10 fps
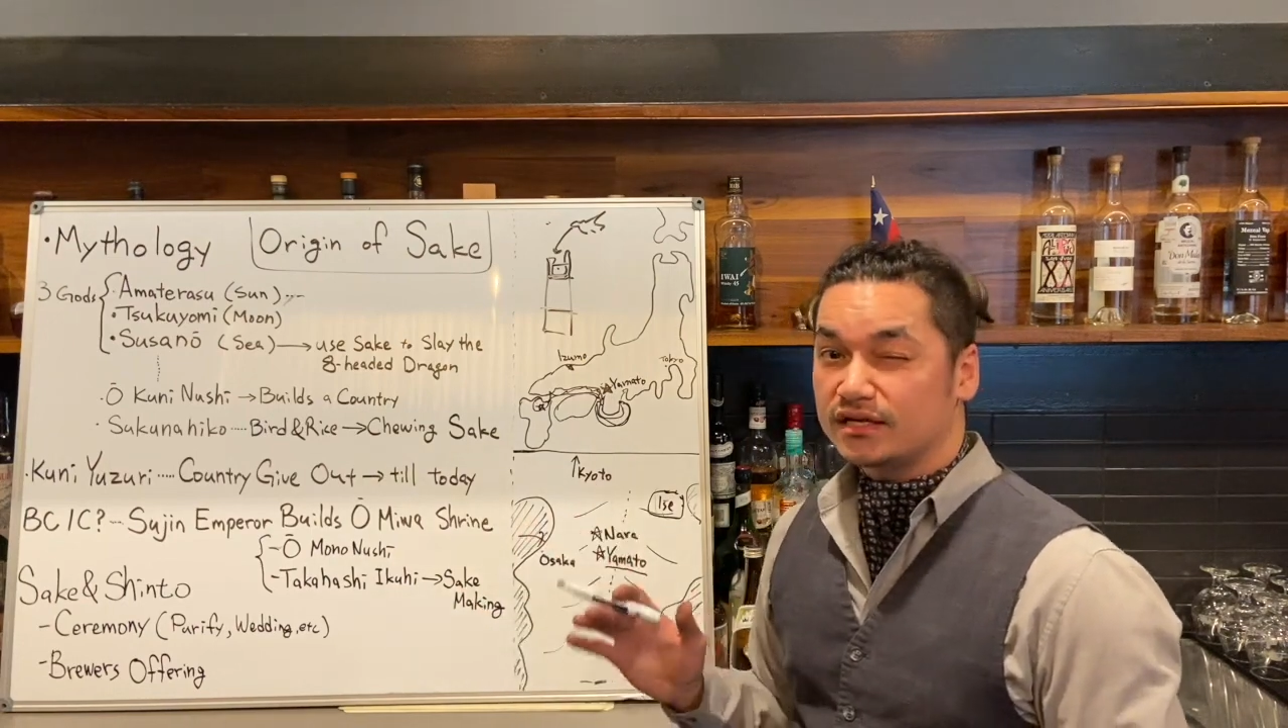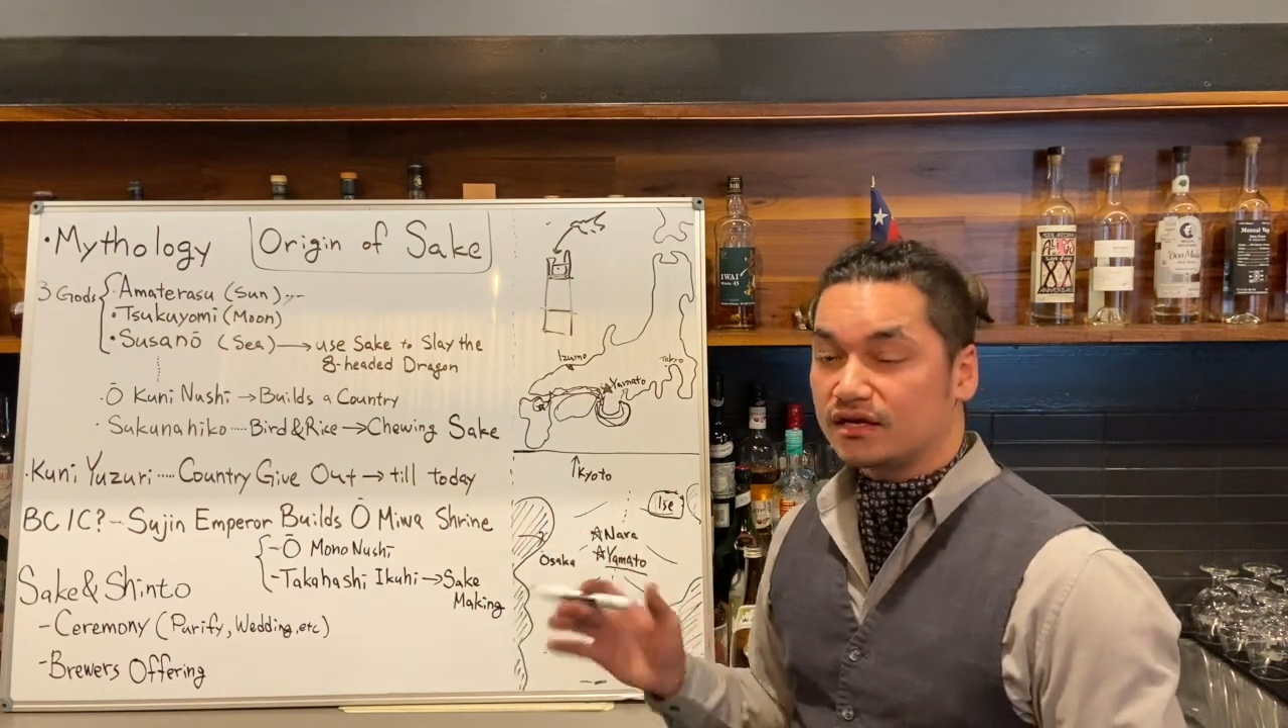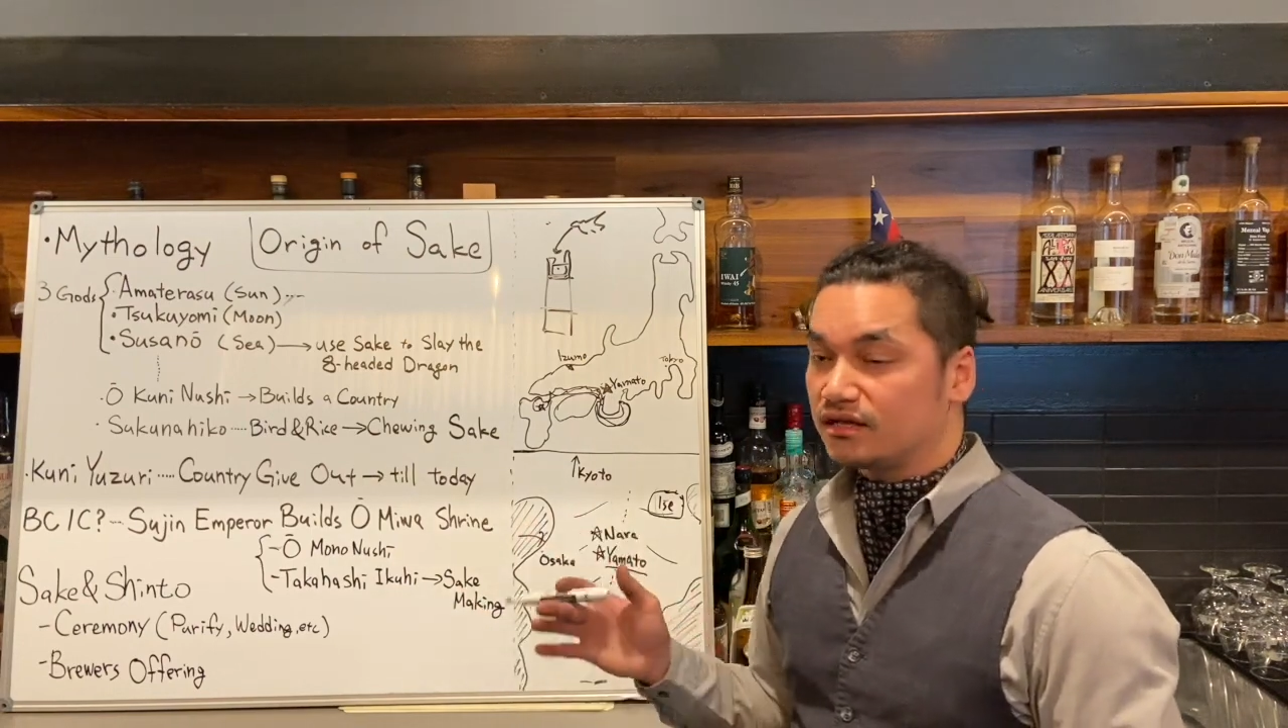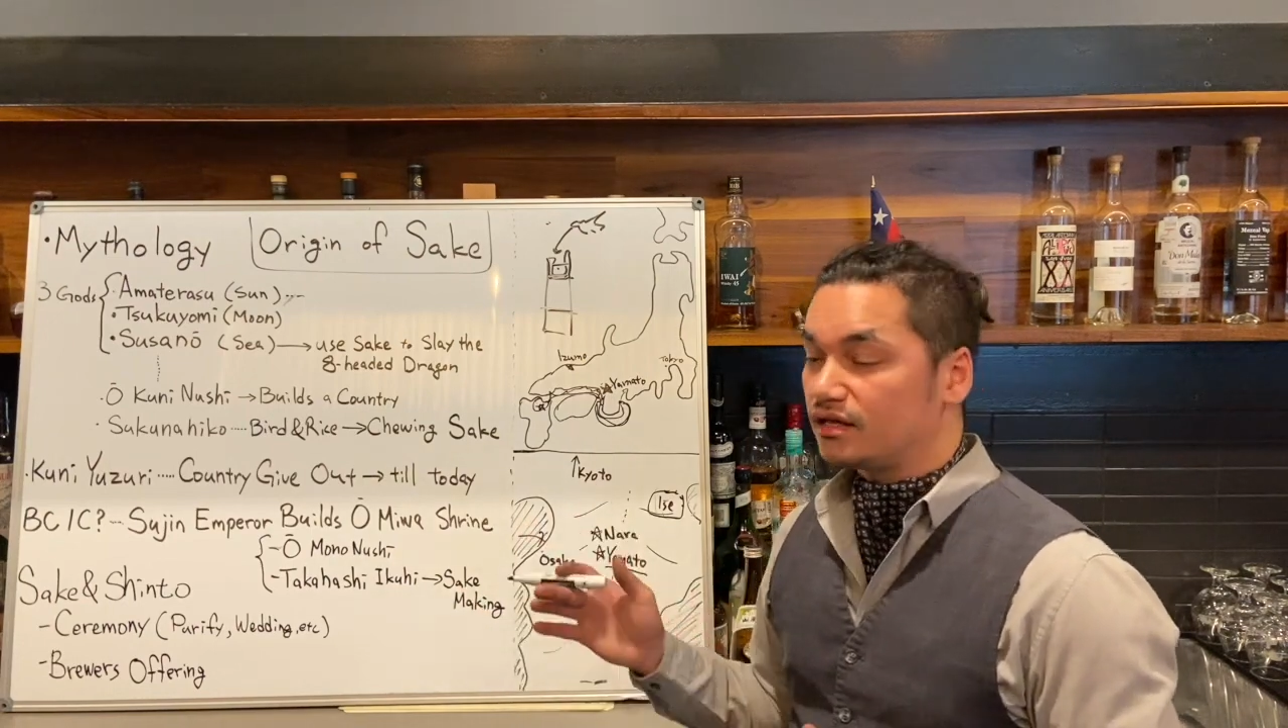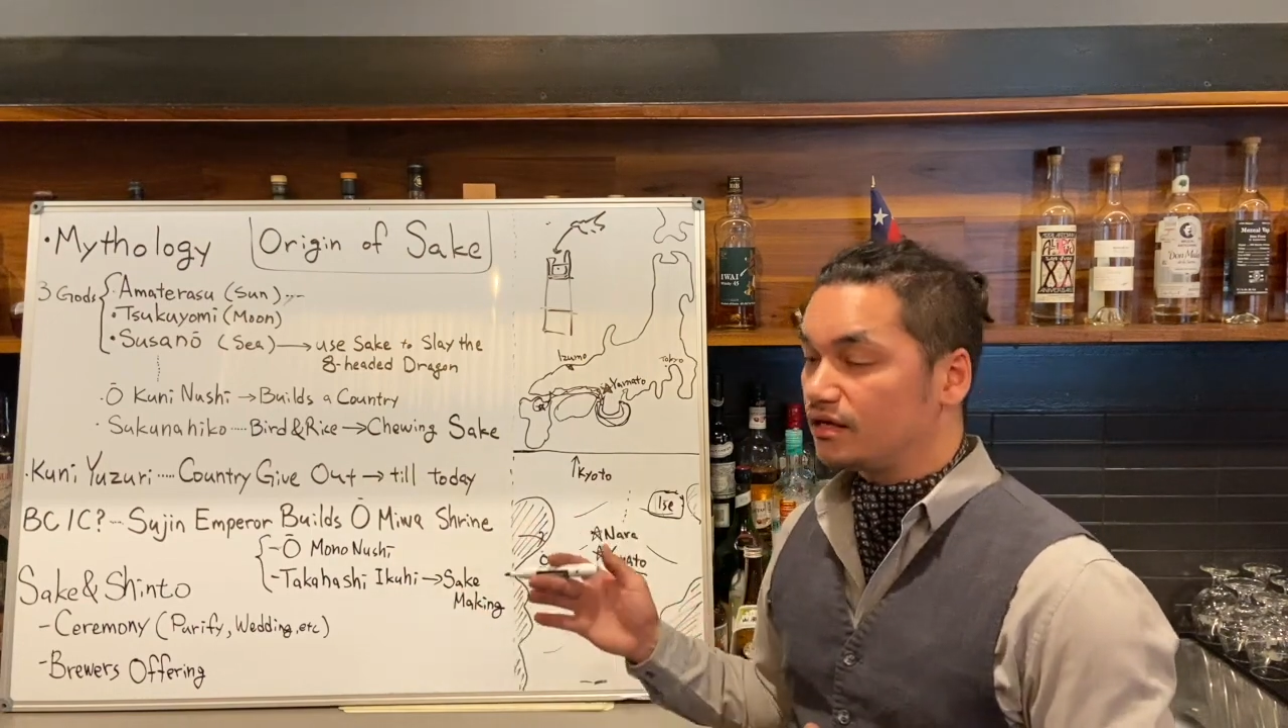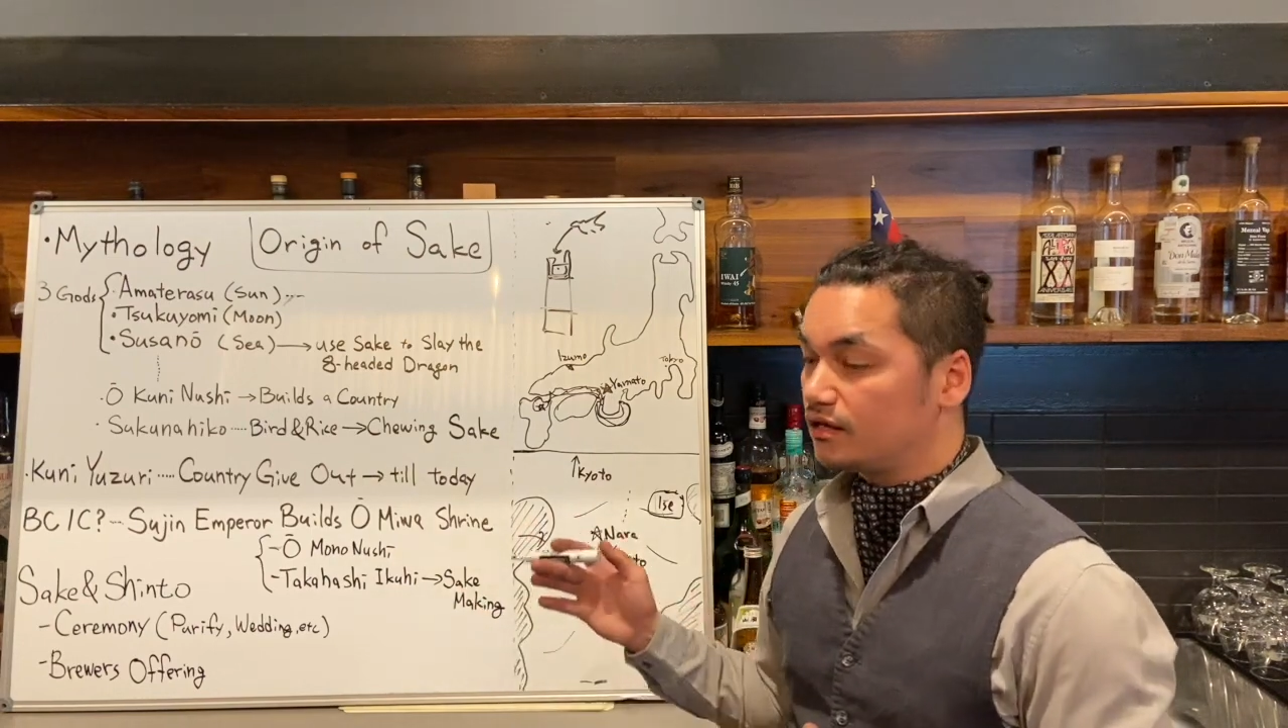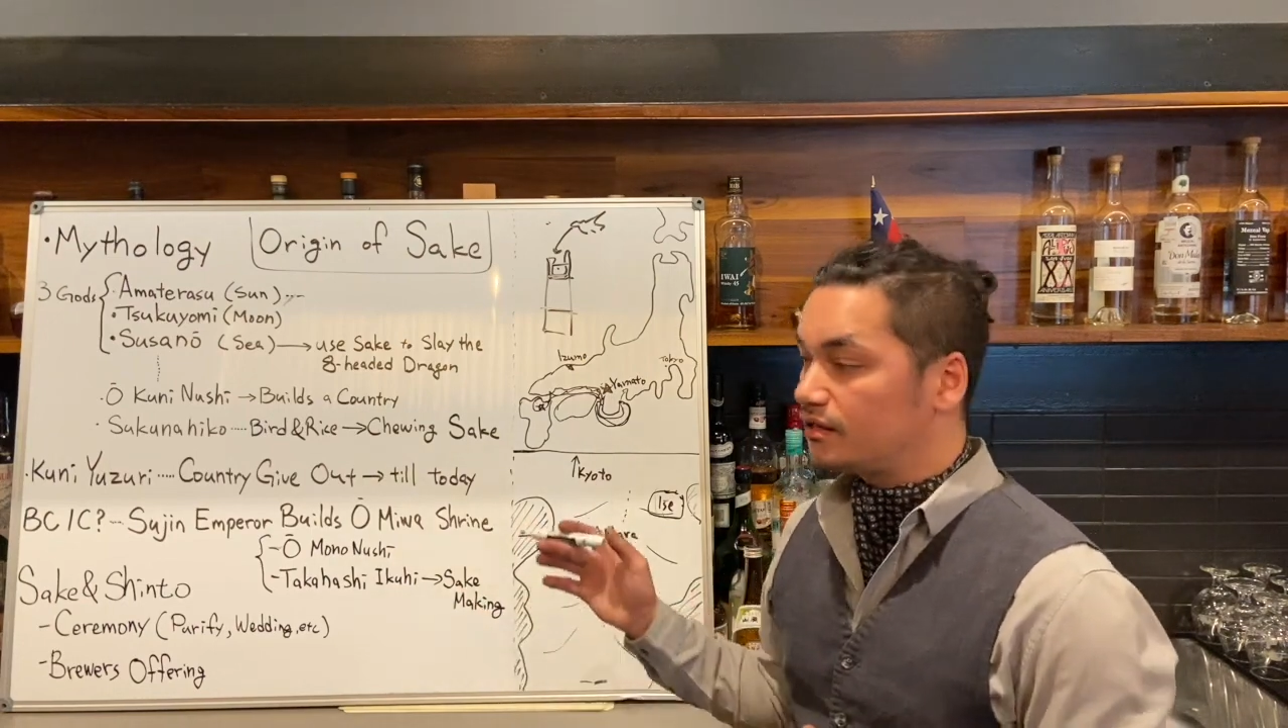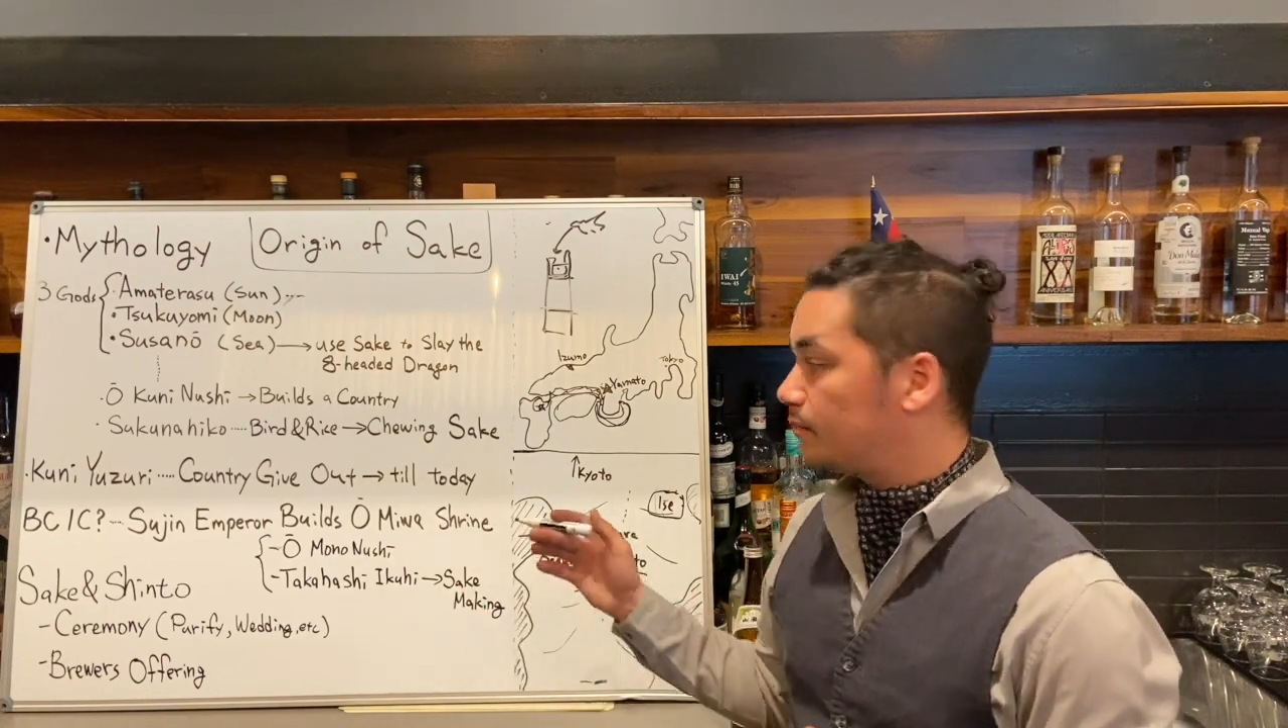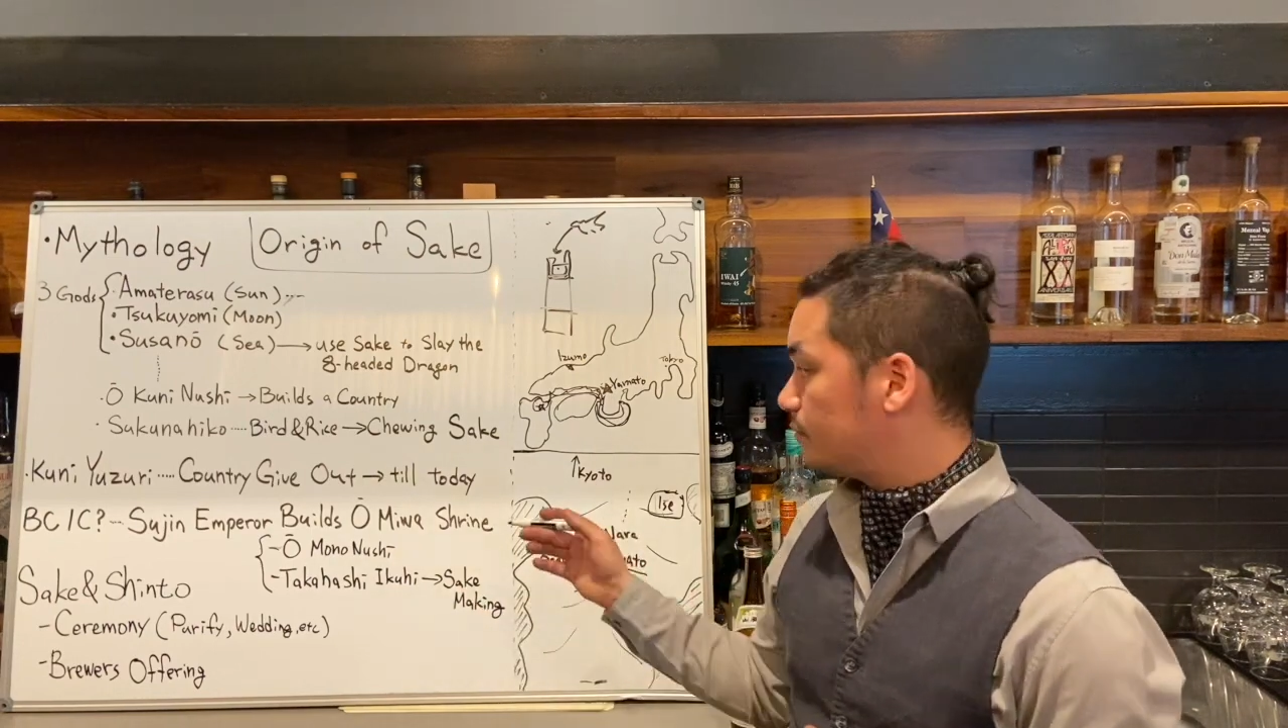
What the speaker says: on the